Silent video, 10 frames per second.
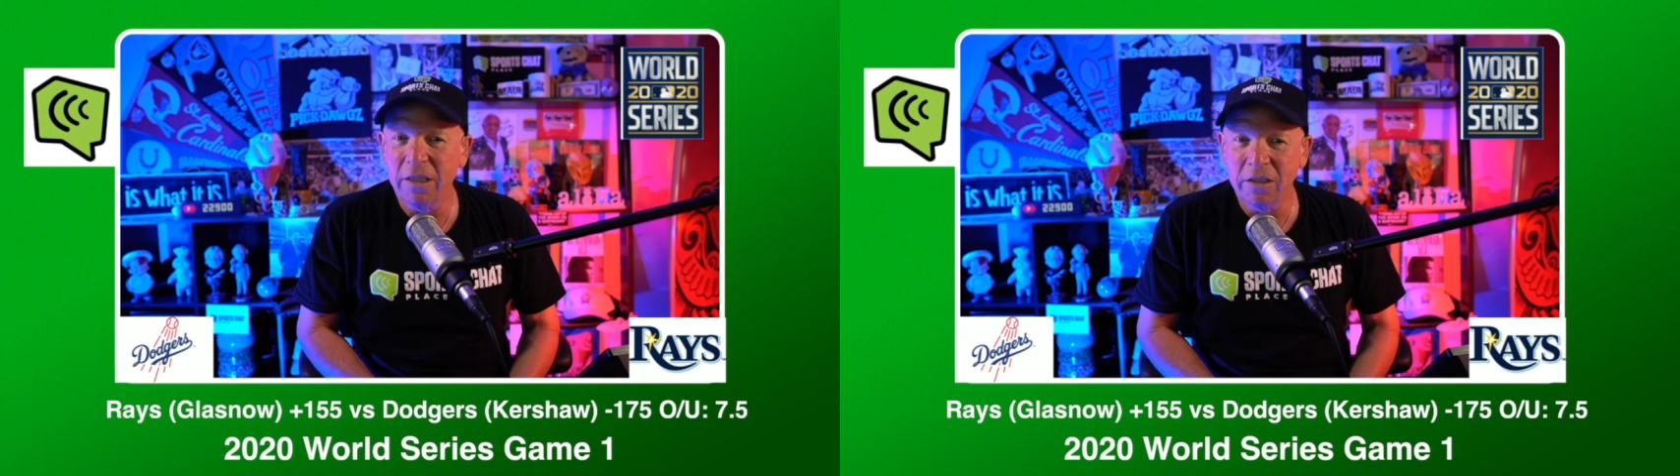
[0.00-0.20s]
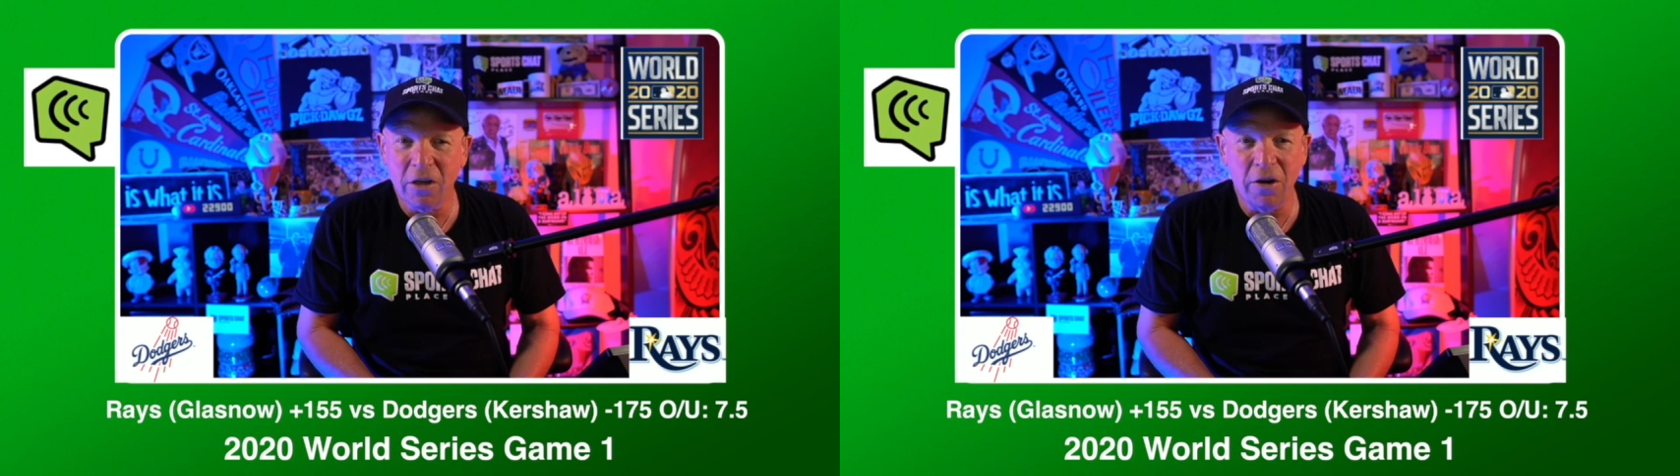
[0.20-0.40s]

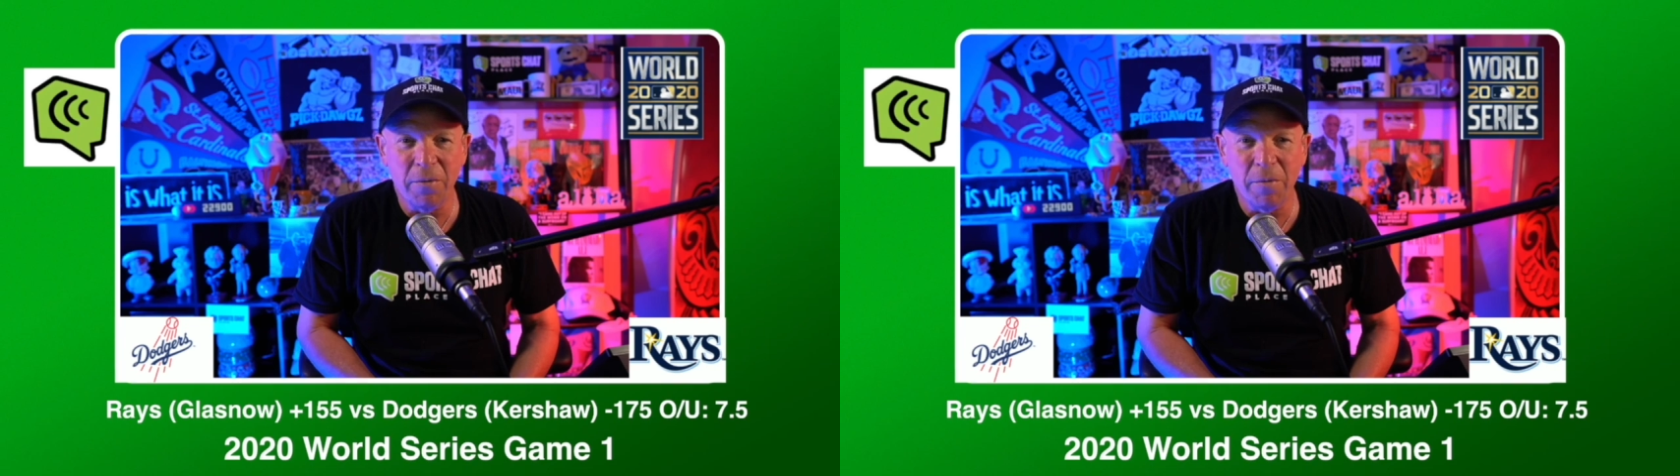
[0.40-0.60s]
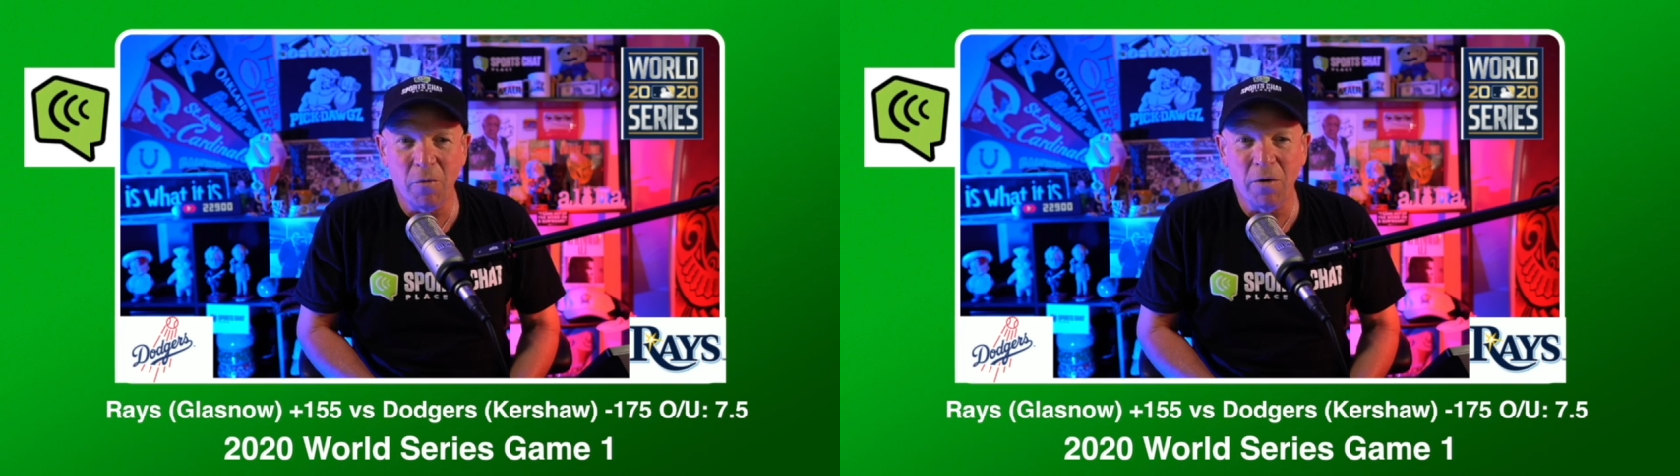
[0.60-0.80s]
it's going to
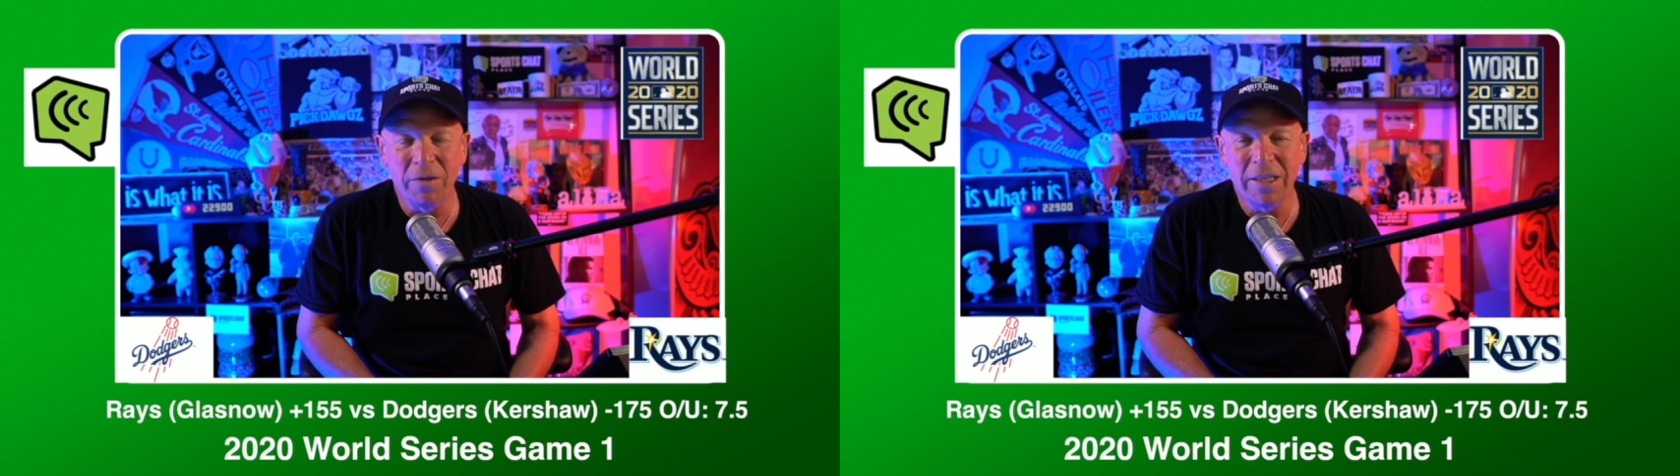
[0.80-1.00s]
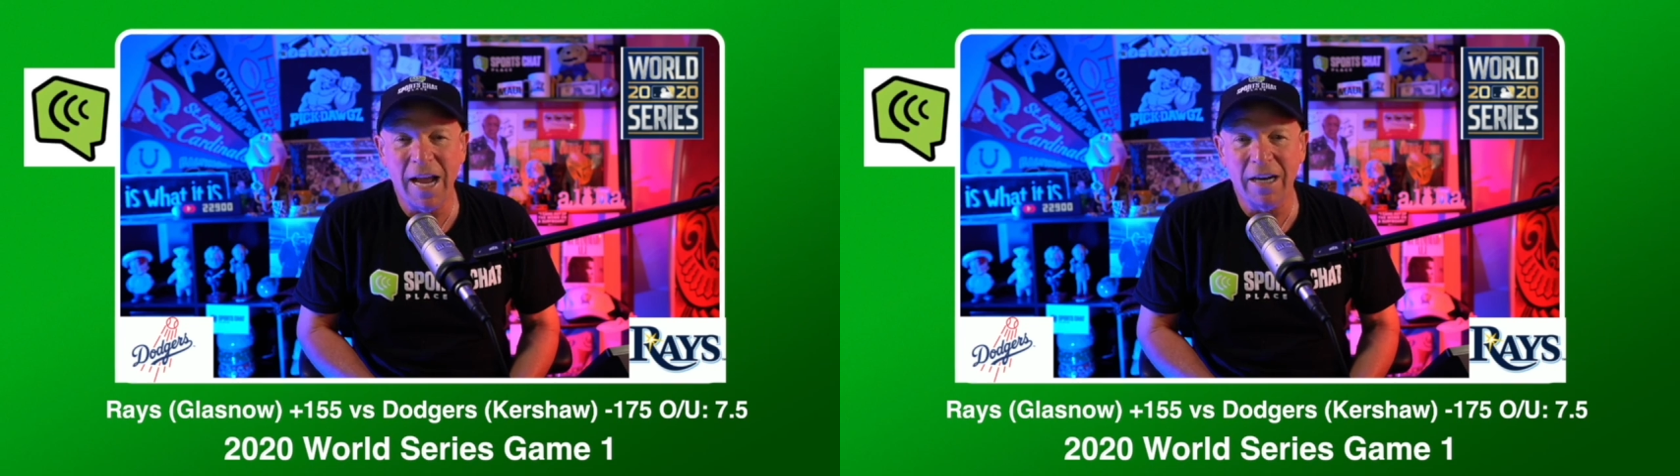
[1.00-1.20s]
be more of a
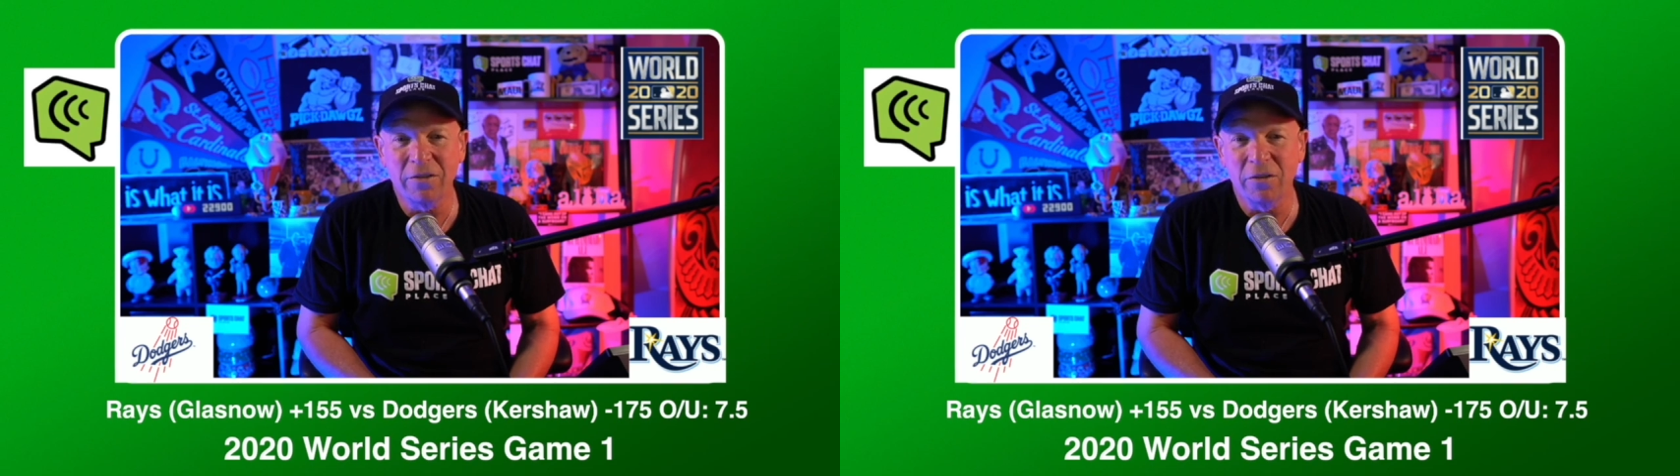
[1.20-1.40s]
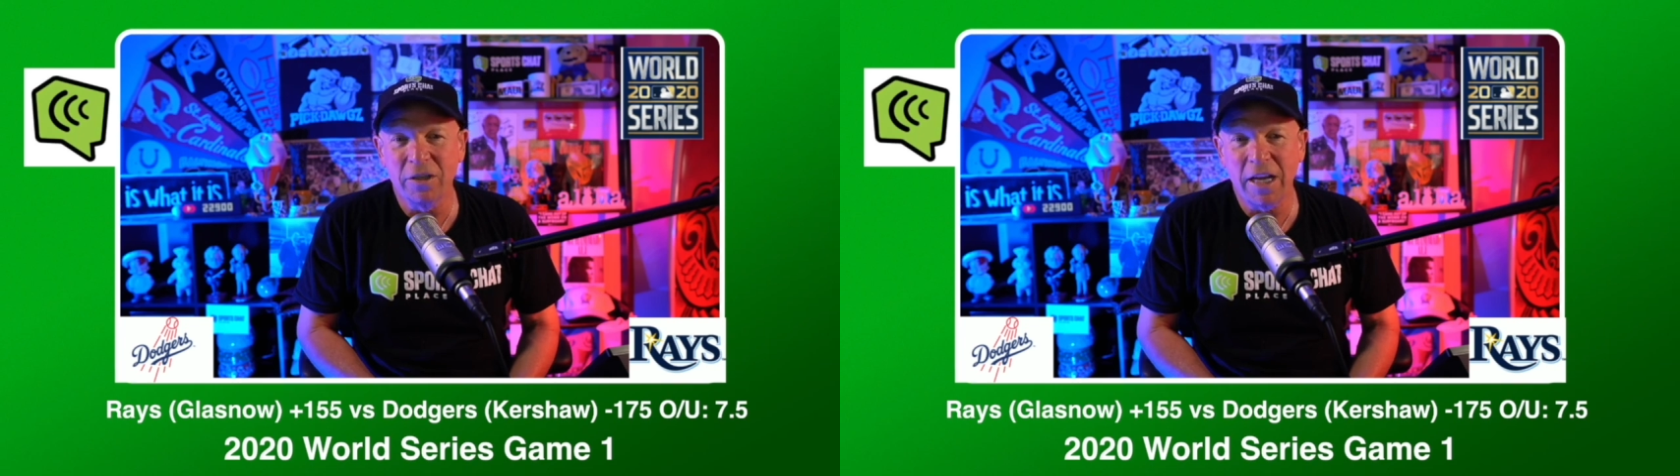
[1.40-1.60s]

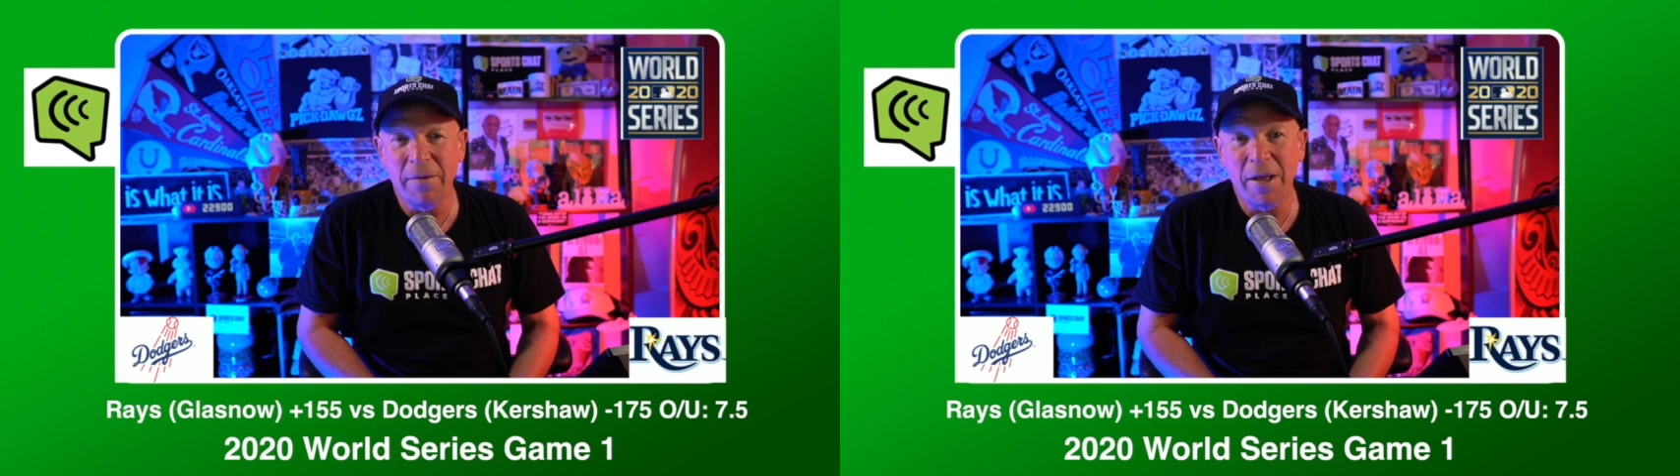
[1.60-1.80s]
tactical game.